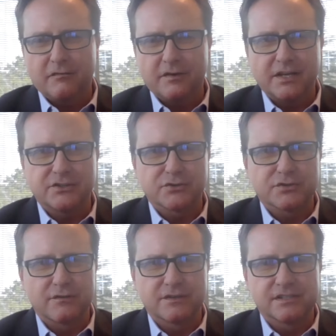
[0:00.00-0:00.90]
financial
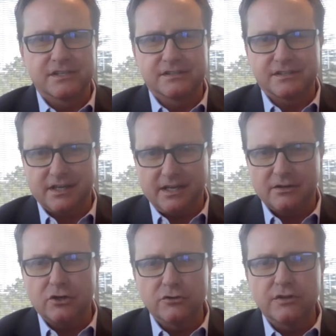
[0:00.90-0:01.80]
services,
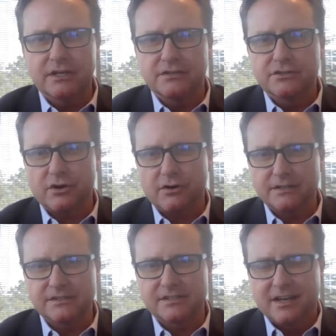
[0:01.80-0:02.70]
including
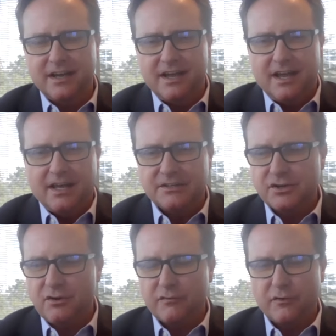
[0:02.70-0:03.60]
insurance. And
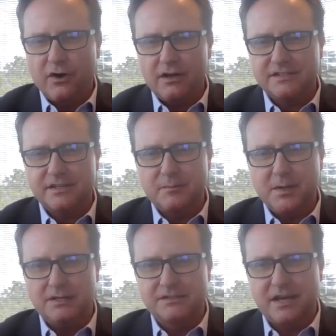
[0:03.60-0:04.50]
so for us, it
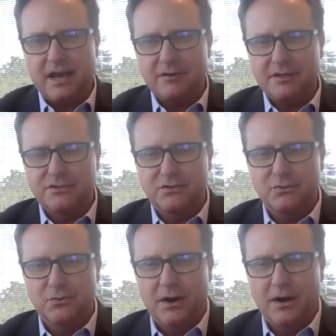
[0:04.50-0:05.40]
means having
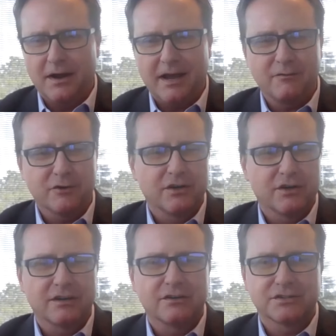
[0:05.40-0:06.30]
to have a
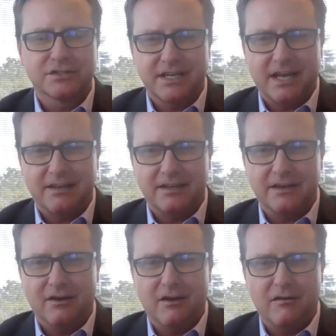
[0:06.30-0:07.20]
good
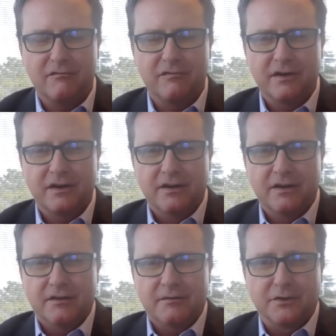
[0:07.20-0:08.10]
understanding of
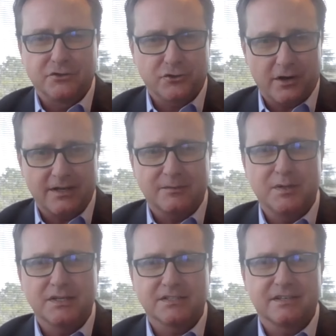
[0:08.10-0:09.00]
the trucking
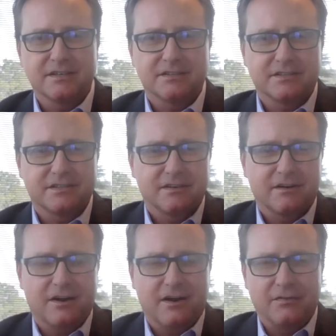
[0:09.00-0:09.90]
business,
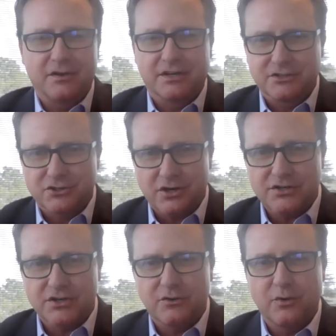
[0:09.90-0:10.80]
the
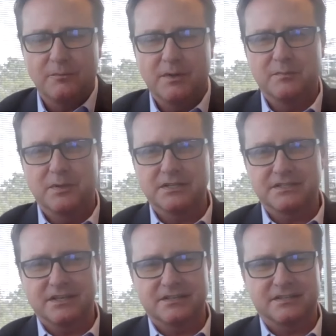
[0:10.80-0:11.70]
construction equipment
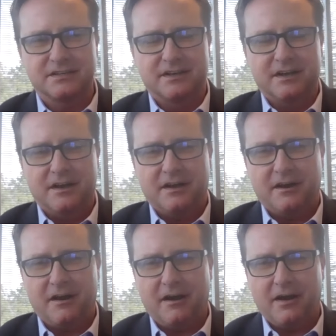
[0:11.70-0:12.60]
business,
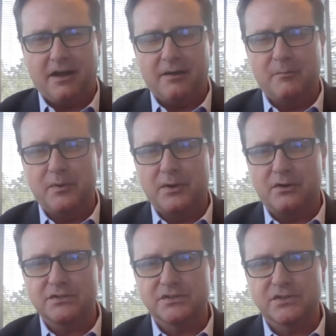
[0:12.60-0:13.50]
but
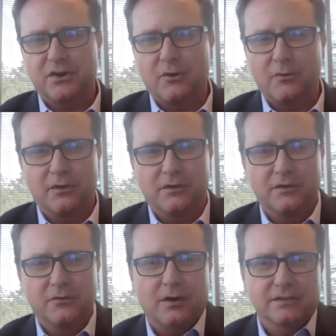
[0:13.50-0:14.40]
also the
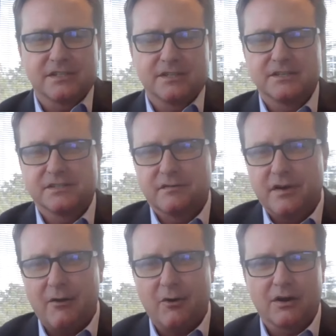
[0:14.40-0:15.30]
nuances of
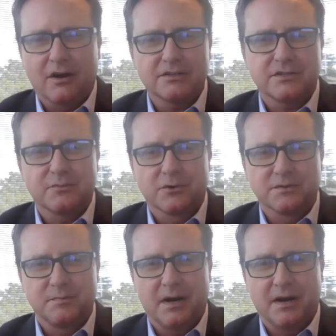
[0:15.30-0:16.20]
how our
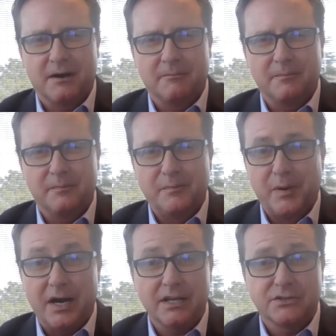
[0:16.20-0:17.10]
customers
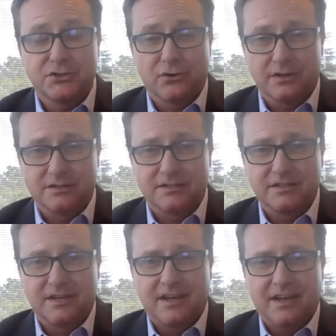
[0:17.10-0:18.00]
buy
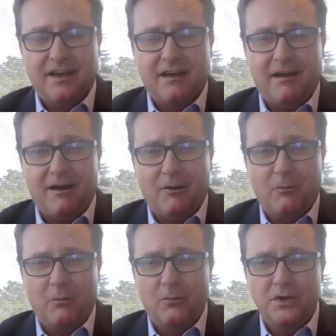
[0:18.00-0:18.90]
insurance.
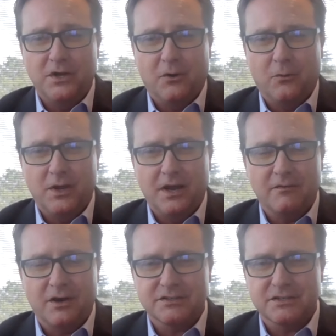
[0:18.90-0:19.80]
We
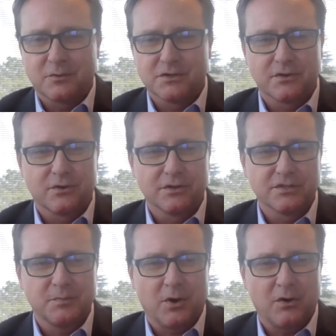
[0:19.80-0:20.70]
have customers that are
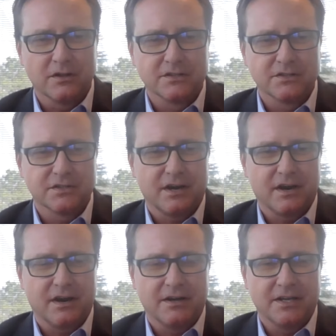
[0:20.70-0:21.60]
as small as,
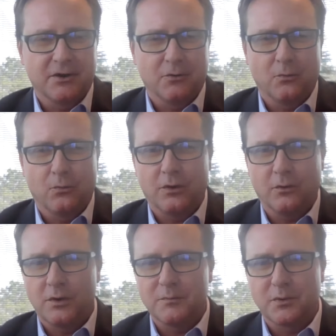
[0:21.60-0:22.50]

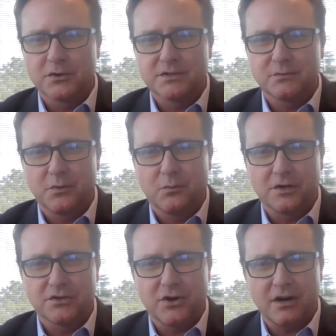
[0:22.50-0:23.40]
one person with
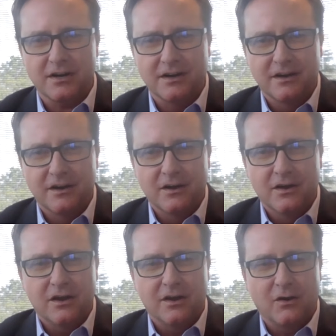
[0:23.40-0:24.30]
one truck,
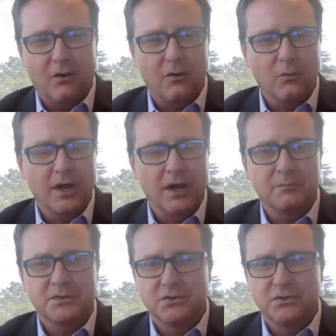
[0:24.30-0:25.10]
all the way up